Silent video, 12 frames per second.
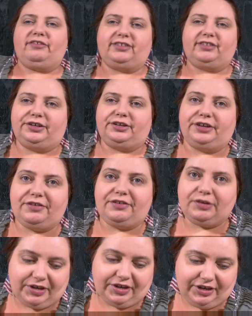to have glitter
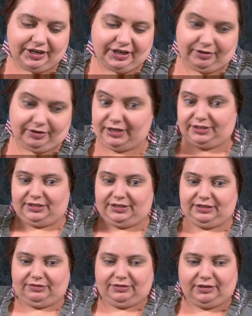everywhere anyway, so
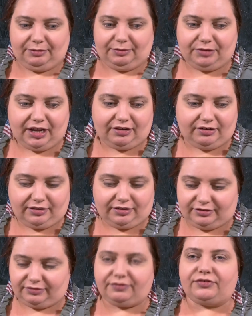I'm not going
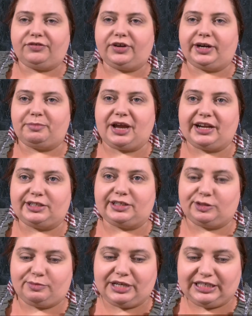to fret about it
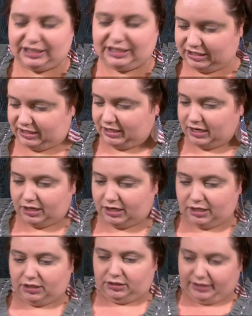too much.
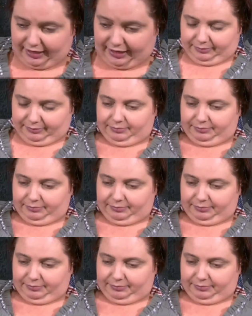Now,